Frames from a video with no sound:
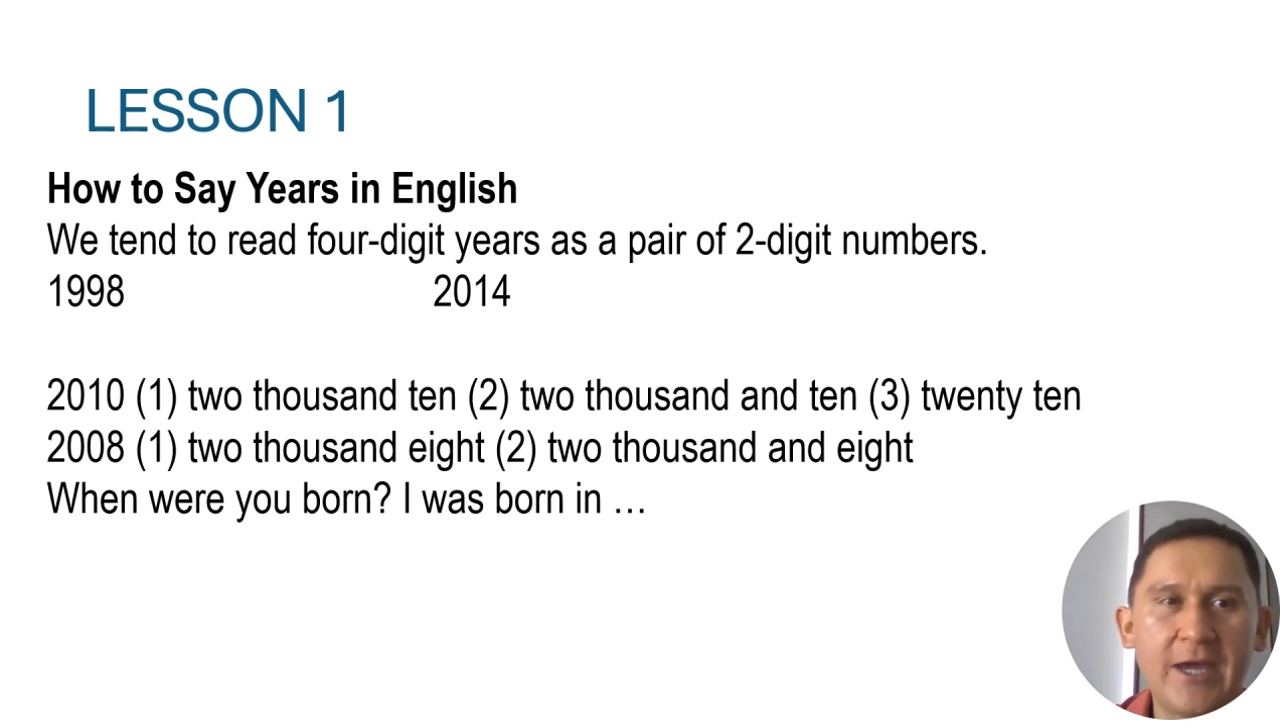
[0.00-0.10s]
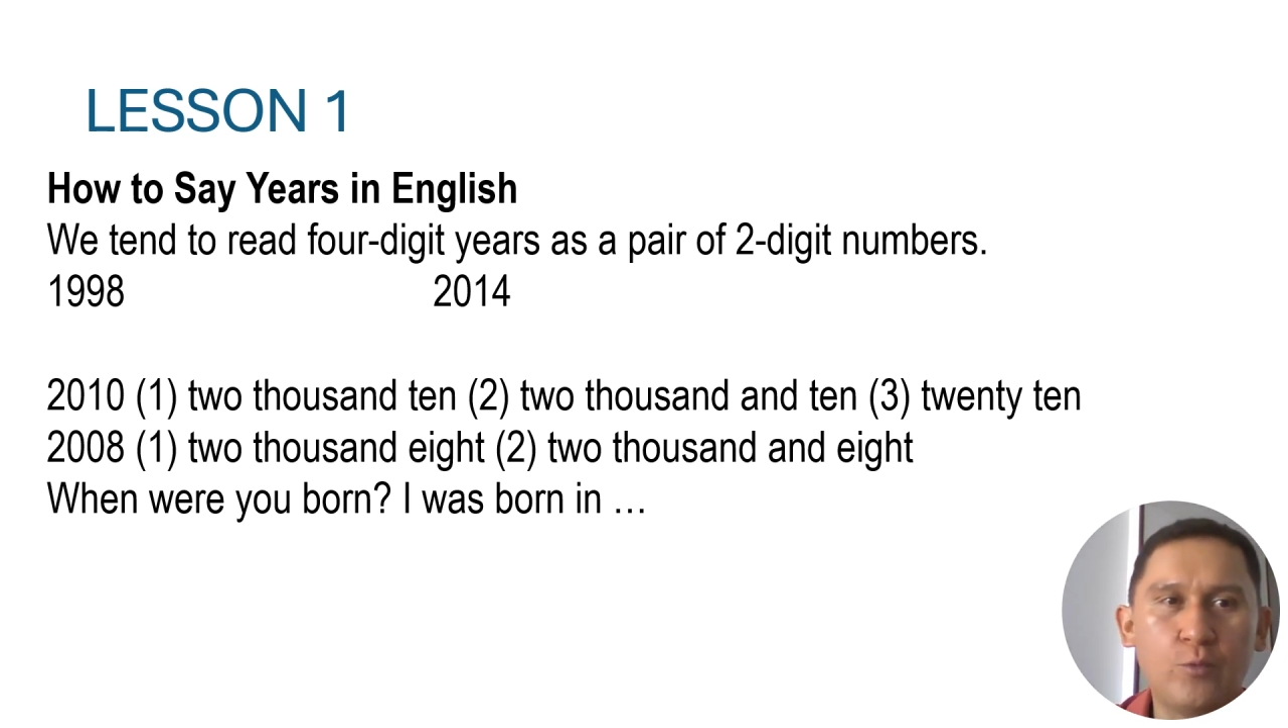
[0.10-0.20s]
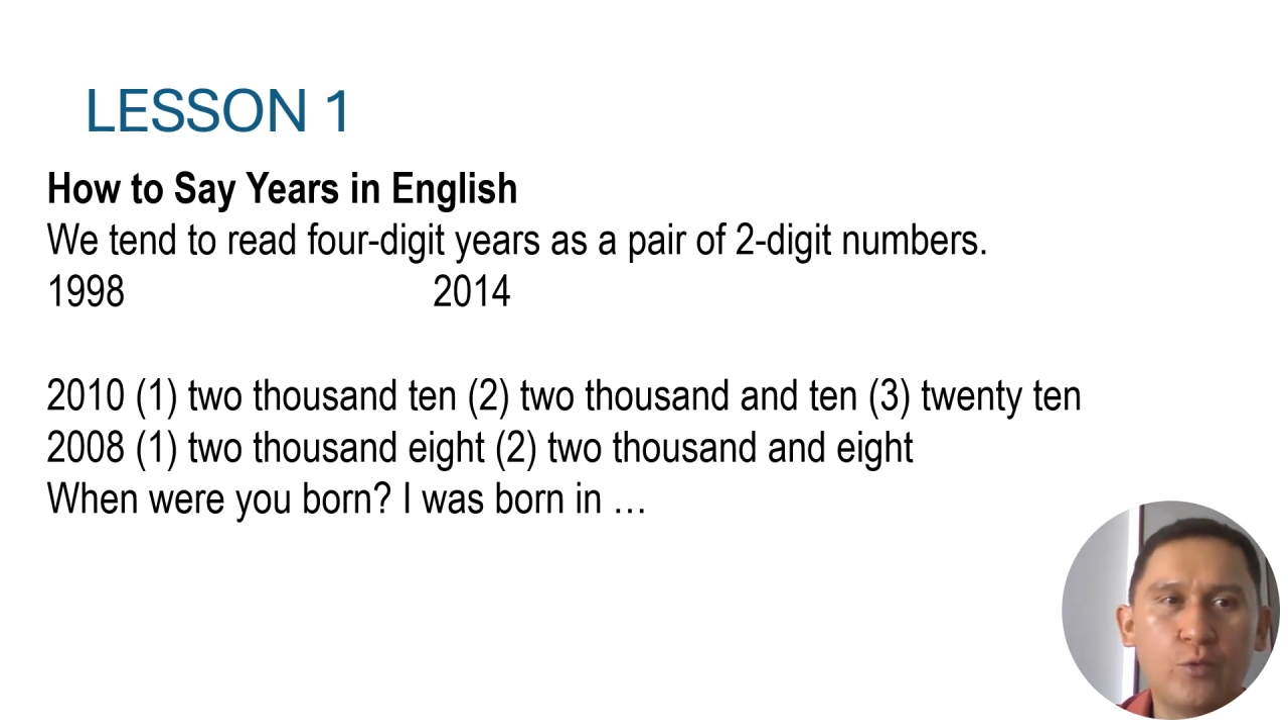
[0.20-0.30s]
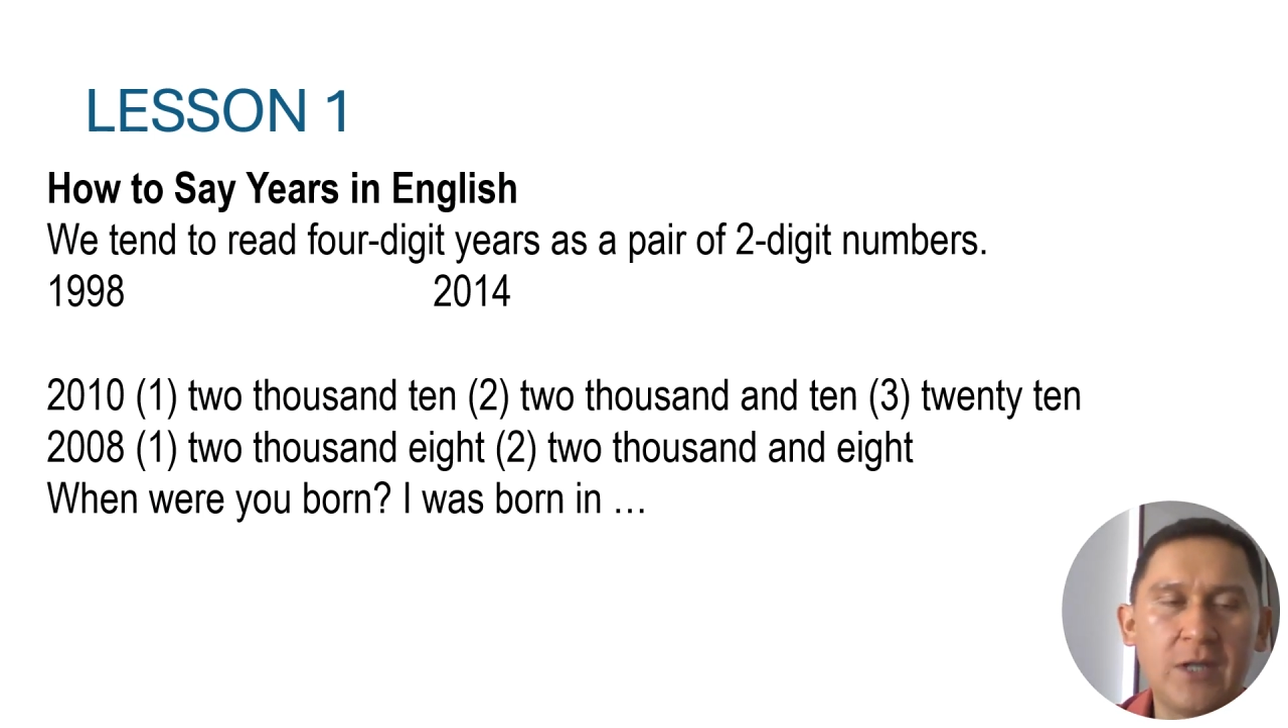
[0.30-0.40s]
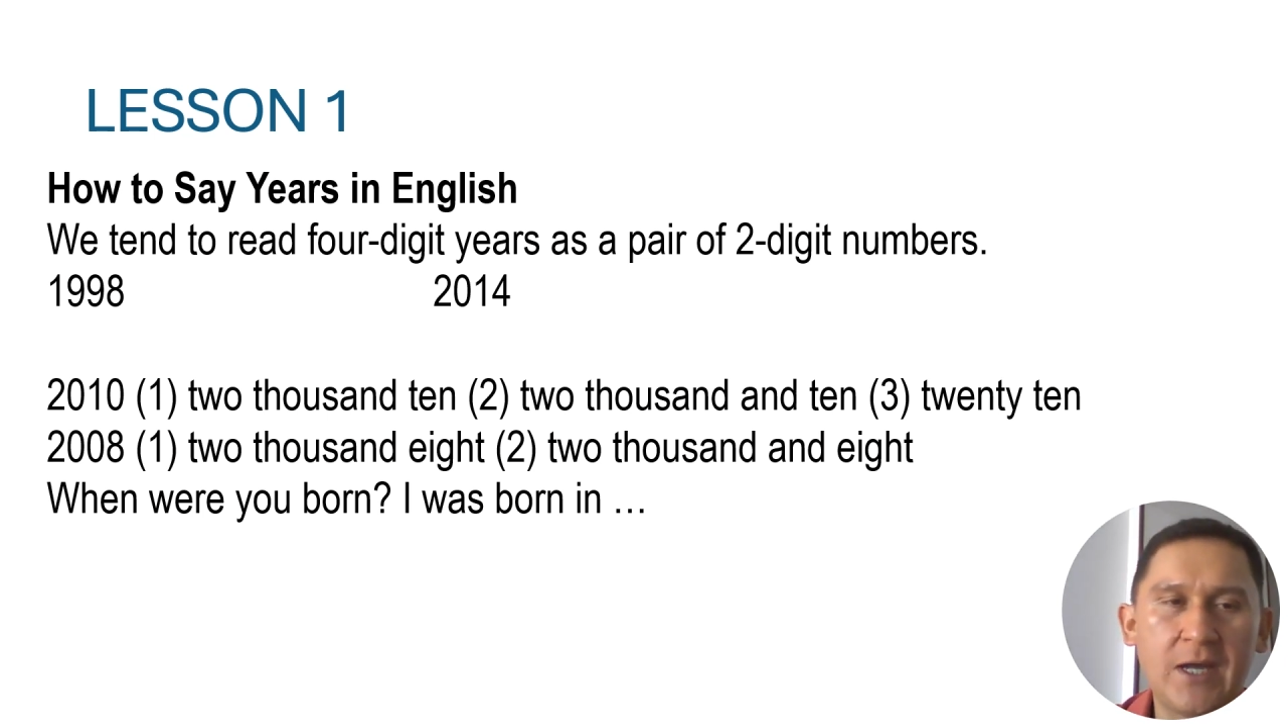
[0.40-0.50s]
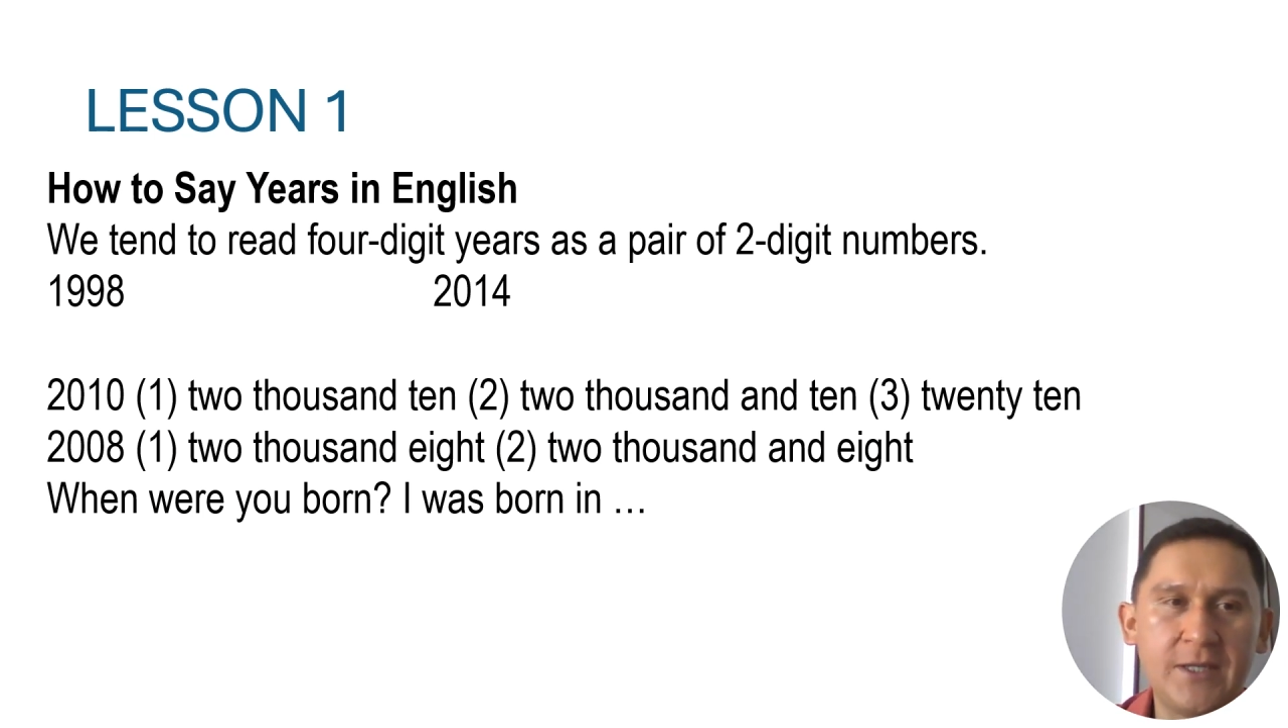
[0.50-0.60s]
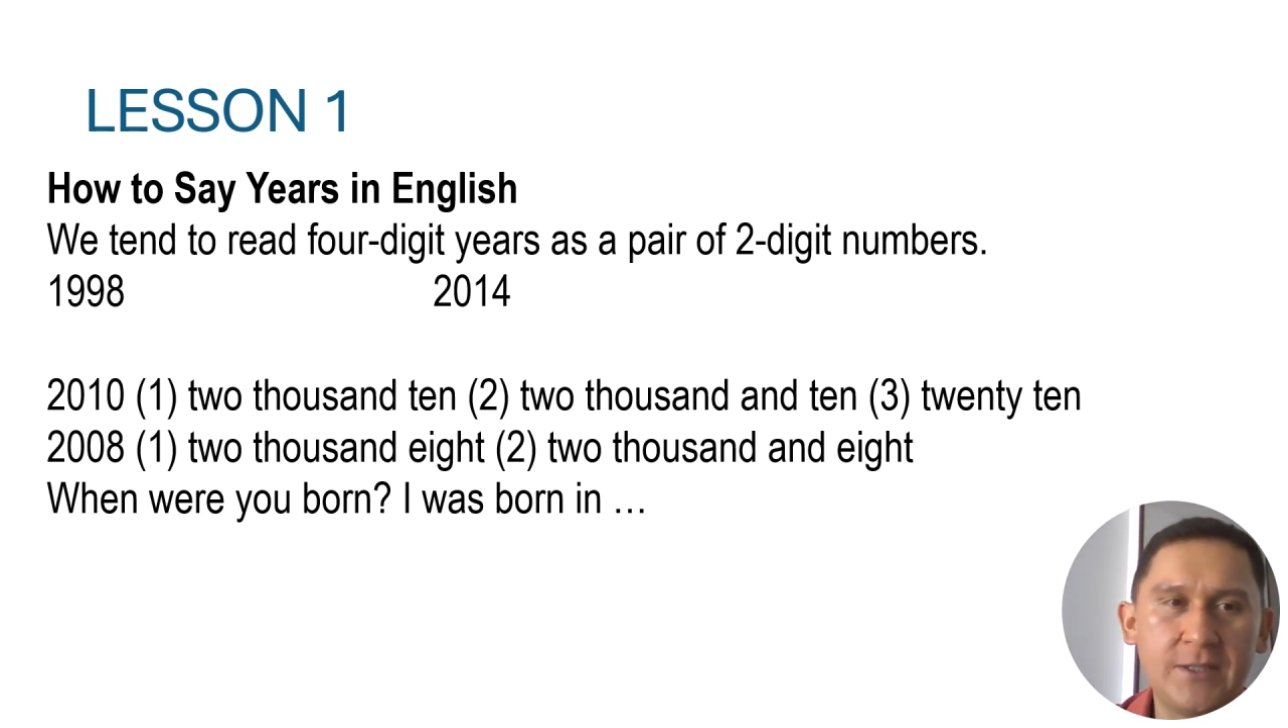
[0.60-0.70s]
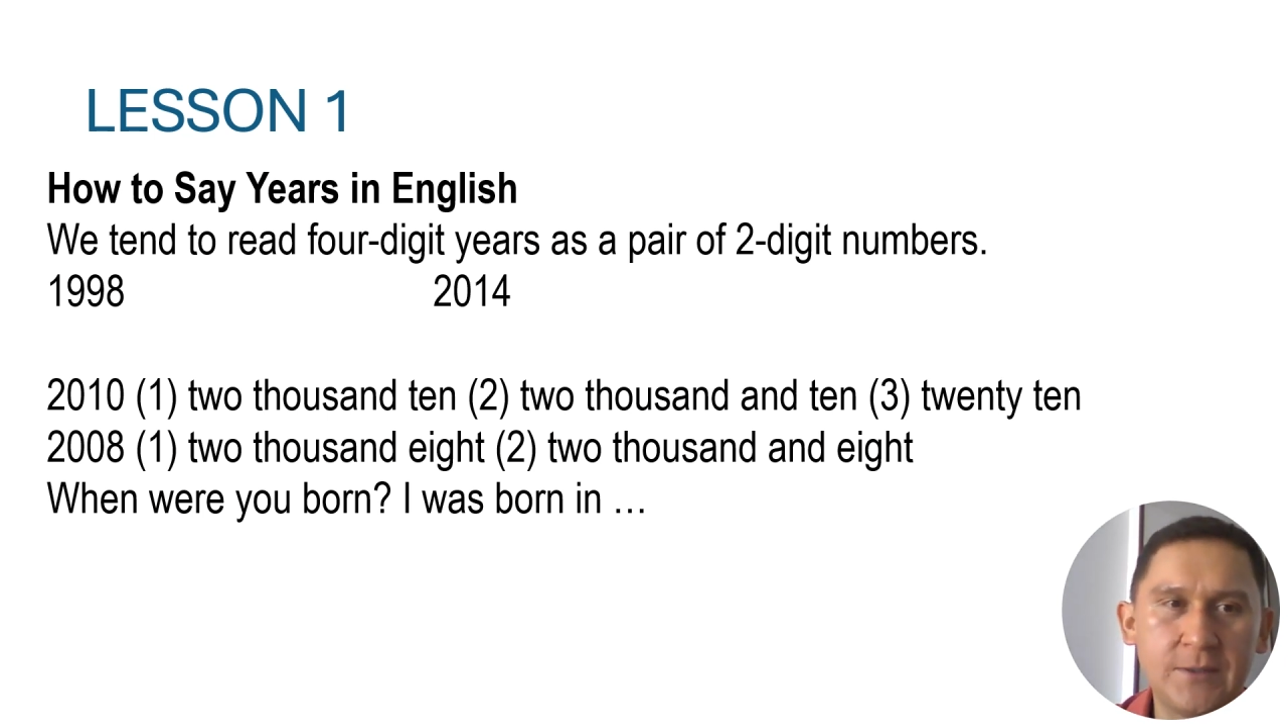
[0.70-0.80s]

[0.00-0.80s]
I would like